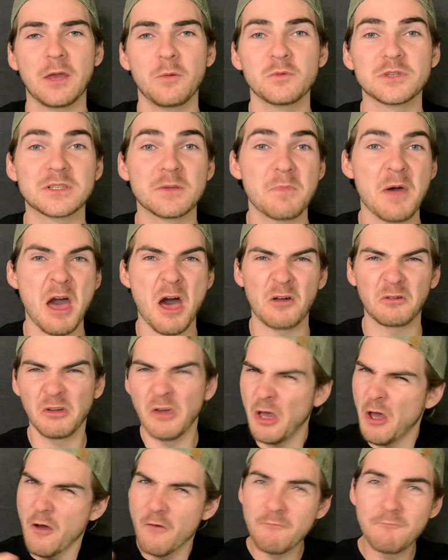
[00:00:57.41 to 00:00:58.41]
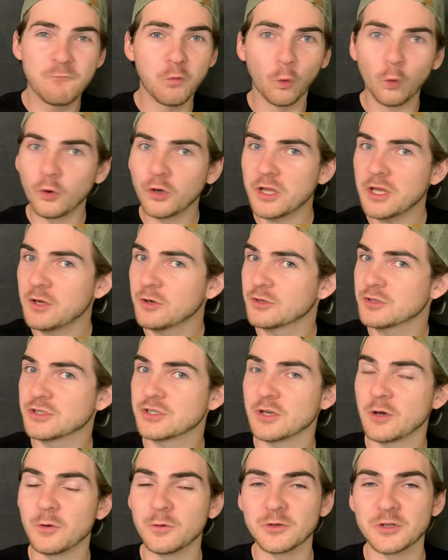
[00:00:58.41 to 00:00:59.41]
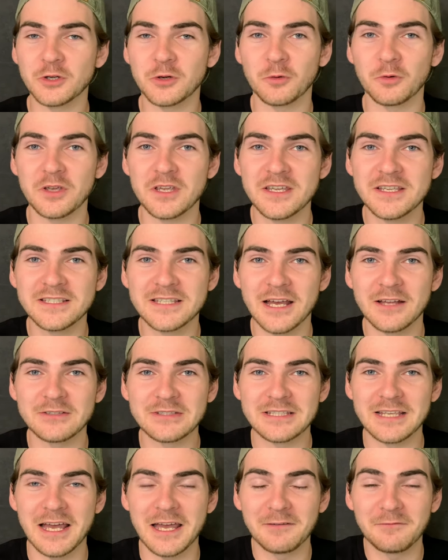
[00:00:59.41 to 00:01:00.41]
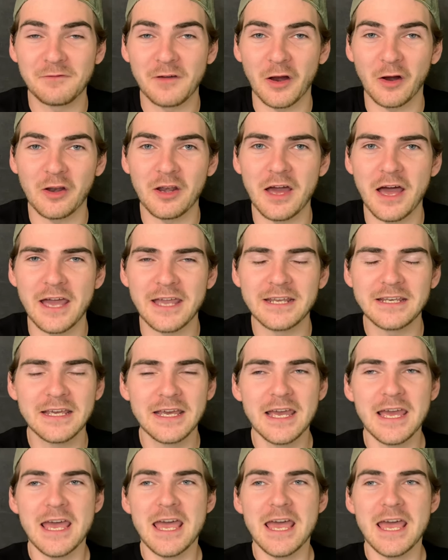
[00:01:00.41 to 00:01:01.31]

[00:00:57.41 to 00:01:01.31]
It was about 40 or so degrees outside Fahrenheit,